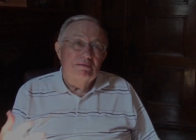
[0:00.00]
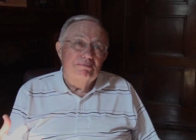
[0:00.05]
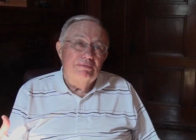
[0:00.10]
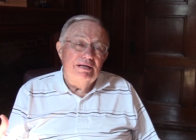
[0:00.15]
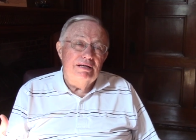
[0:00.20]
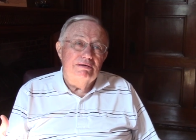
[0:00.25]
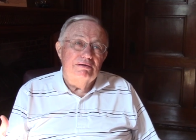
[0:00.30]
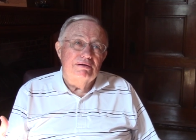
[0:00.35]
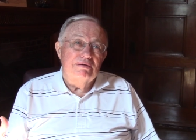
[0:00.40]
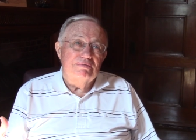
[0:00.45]

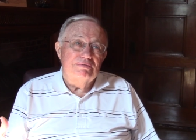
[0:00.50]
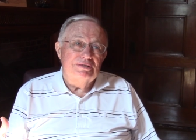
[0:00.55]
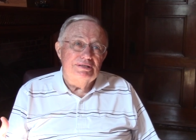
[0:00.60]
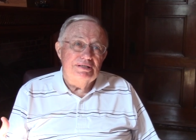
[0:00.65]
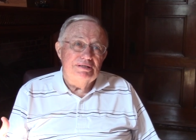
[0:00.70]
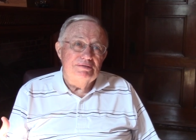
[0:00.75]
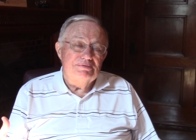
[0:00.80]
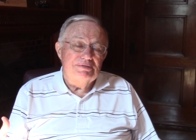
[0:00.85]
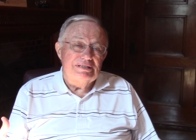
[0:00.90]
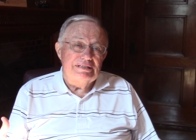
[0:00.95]
mayor of
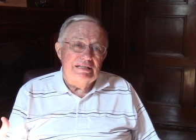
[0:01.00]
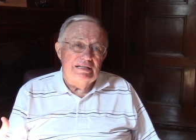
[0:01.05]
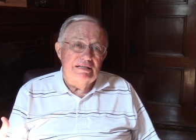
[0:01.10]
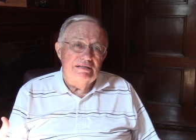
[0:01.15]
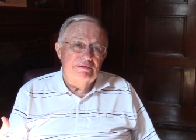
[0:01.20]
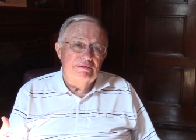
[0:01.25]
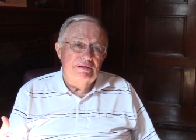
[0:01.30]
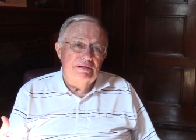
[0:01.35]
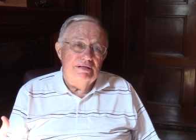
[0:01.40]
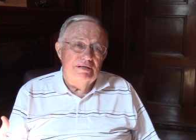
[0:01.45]

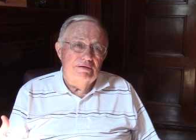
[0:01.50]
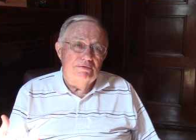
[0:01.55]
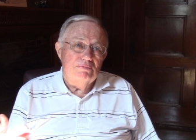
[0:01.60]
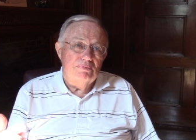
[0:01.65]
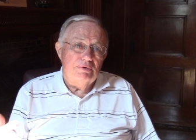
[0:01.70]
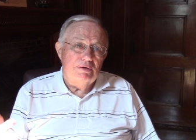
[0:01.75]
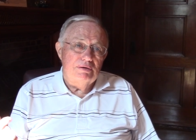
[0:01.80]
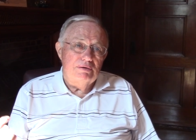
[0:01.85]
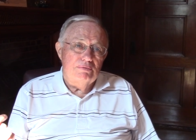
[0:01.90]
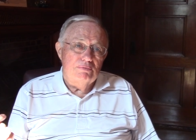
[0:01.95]
Jamestown then,
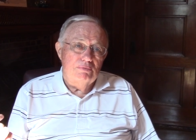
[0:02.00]
we,